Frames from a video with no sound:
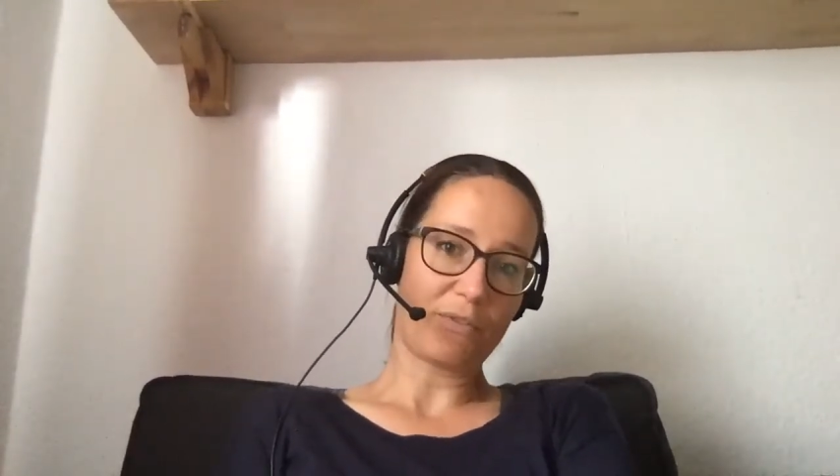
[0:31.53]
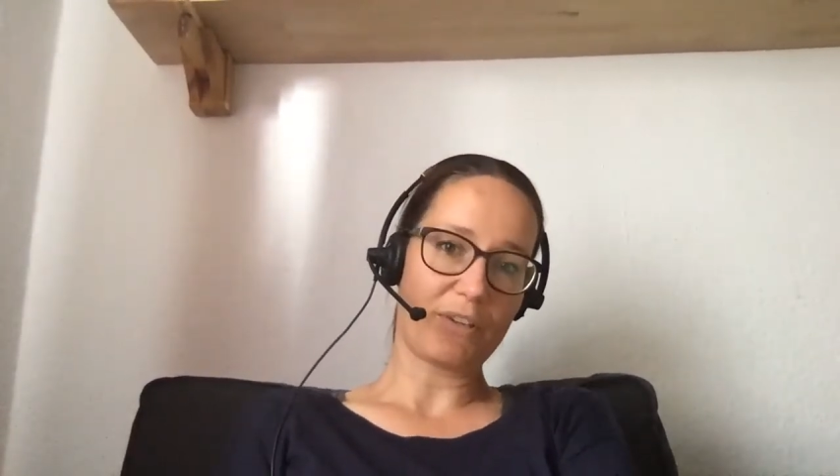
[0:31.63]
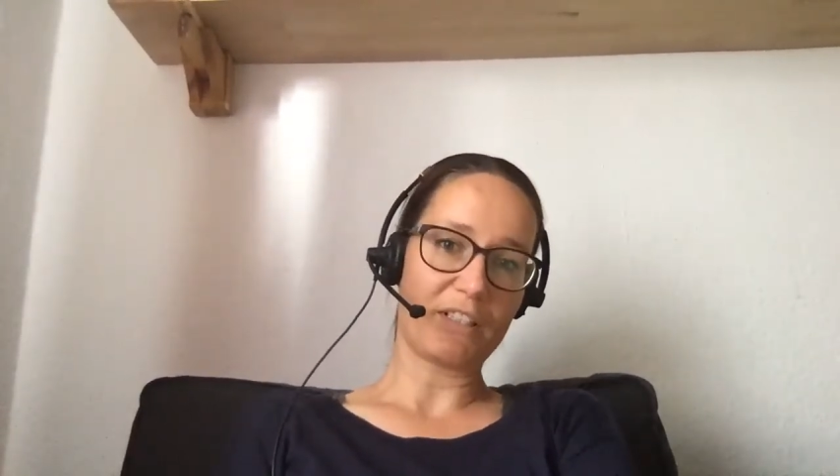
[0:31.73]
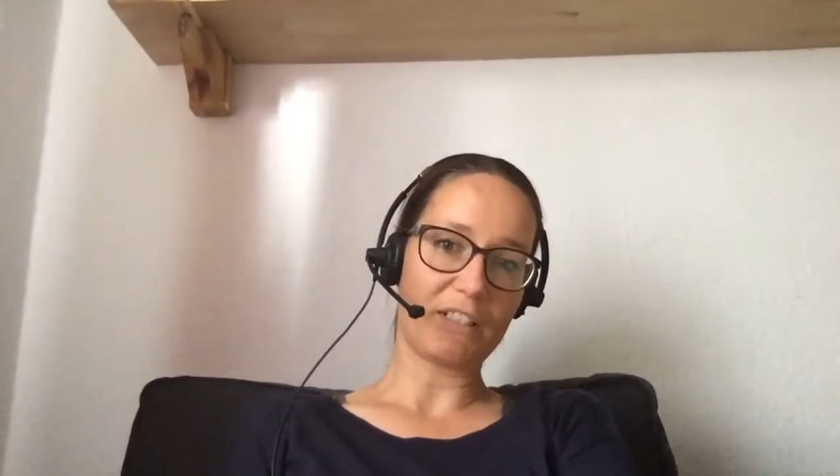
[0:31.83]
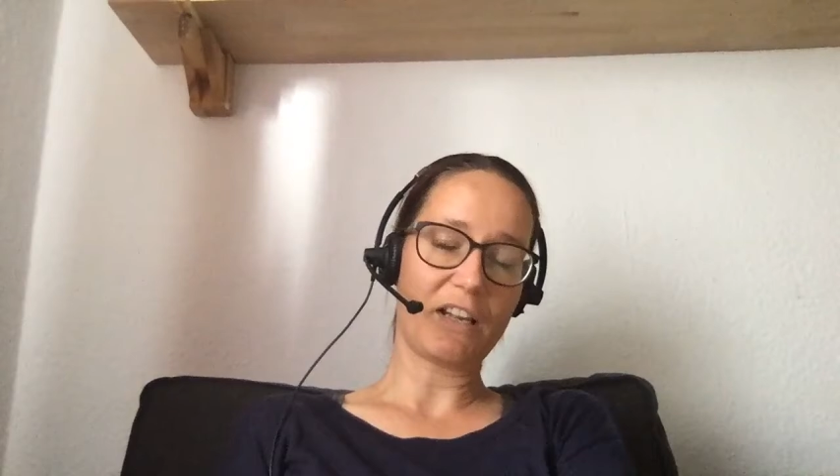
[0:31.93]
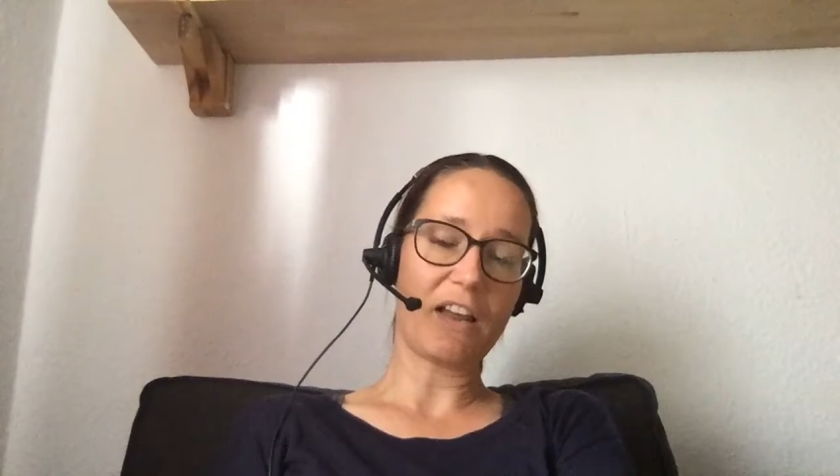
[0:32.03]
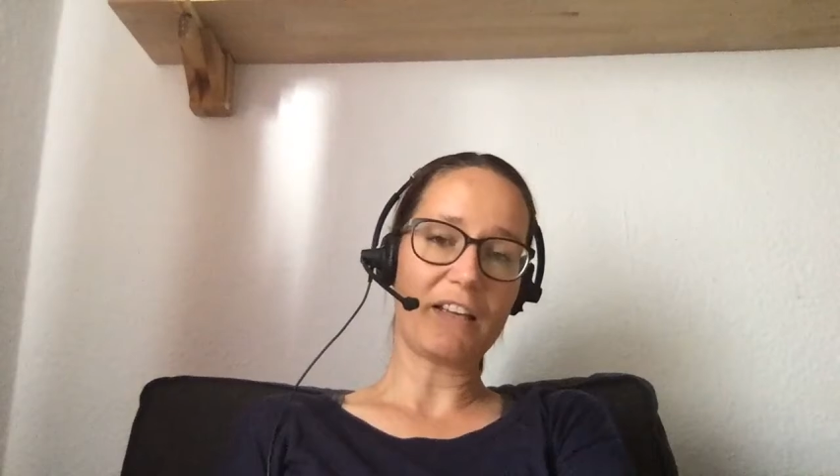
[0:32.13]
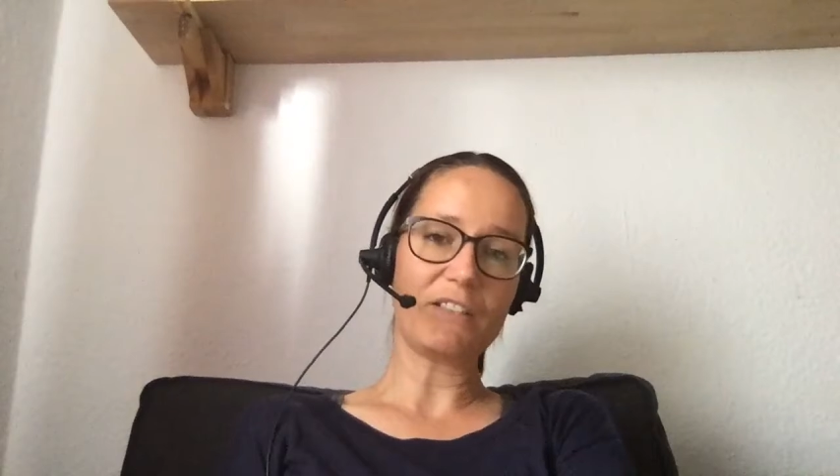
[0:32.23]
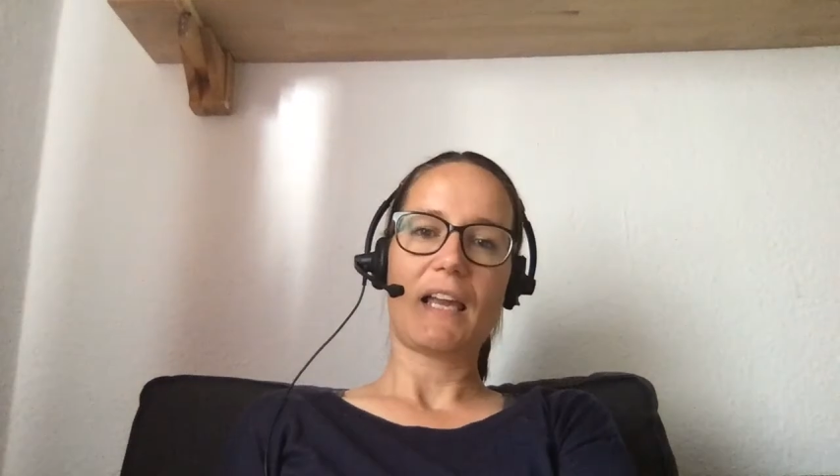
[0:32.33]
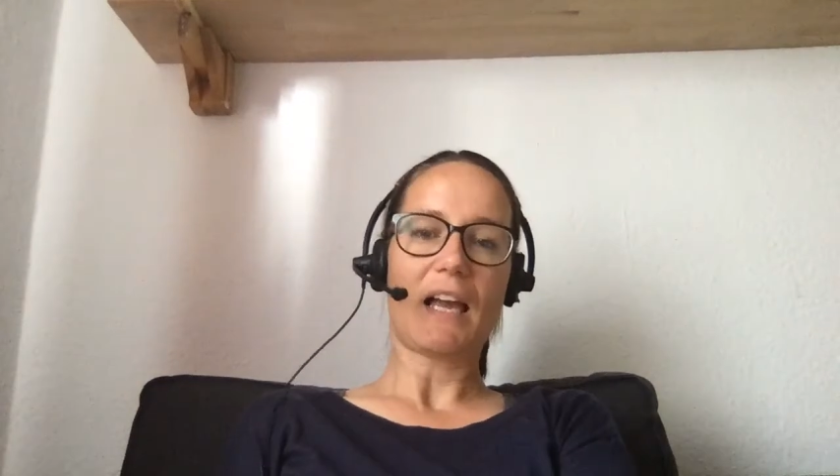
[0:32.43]
his
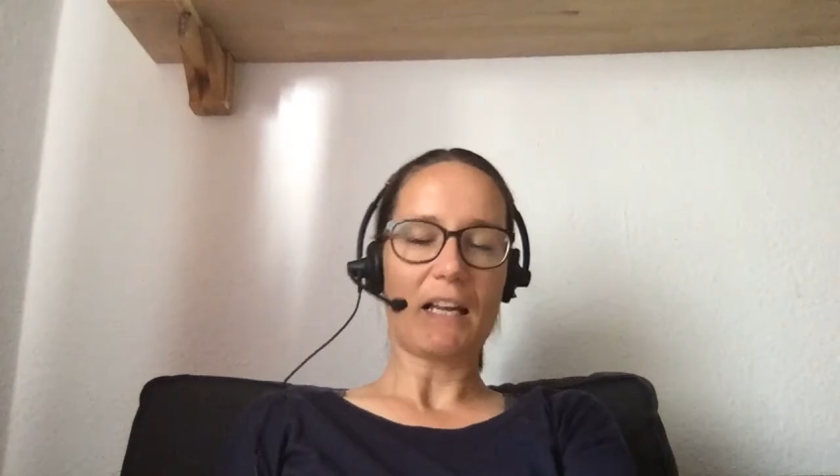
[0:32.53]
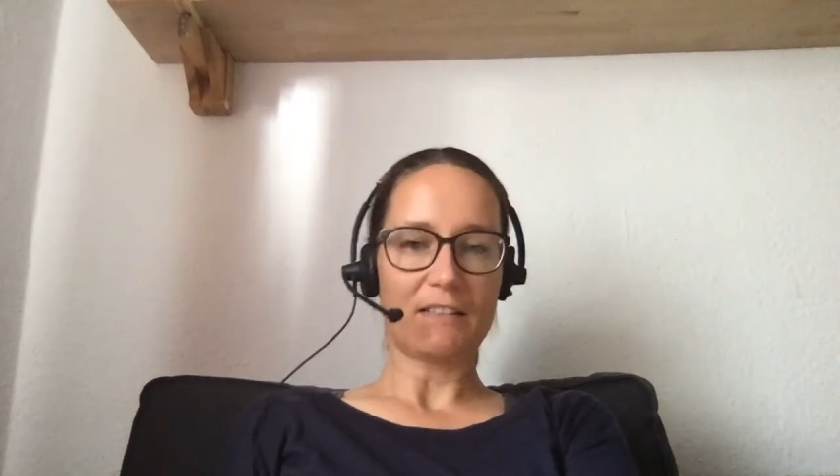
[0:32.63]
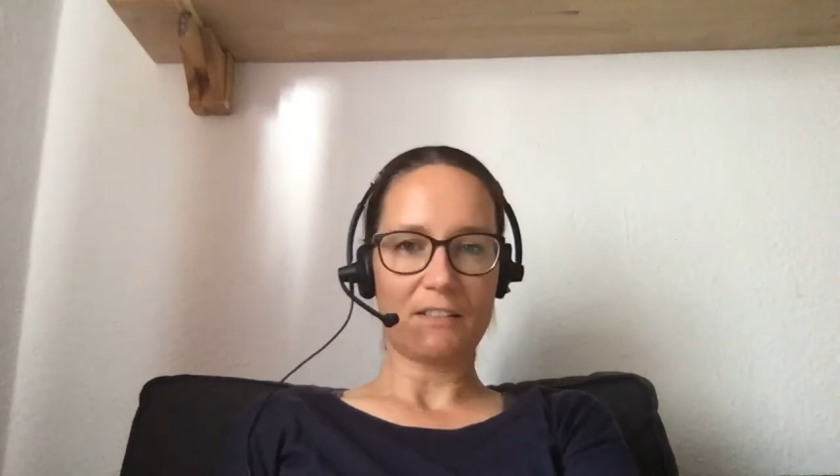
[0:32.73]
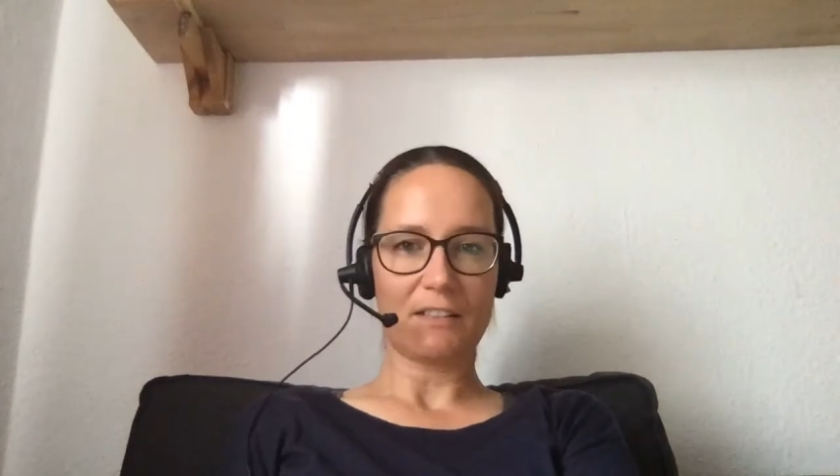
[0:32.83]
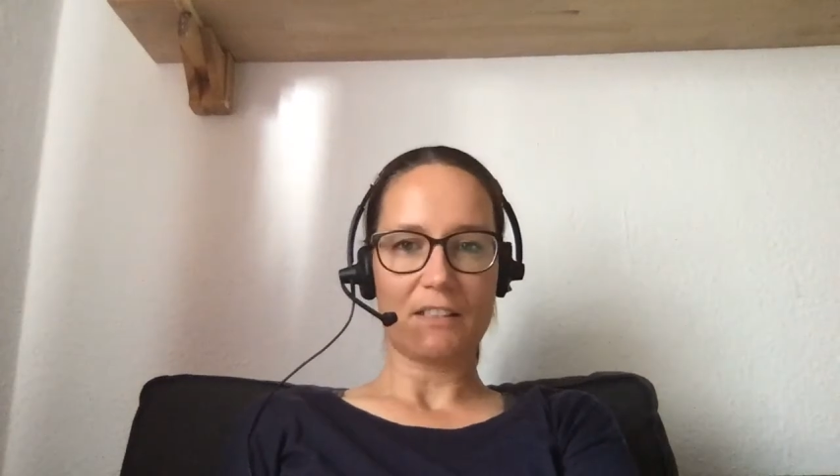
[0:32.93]
clients and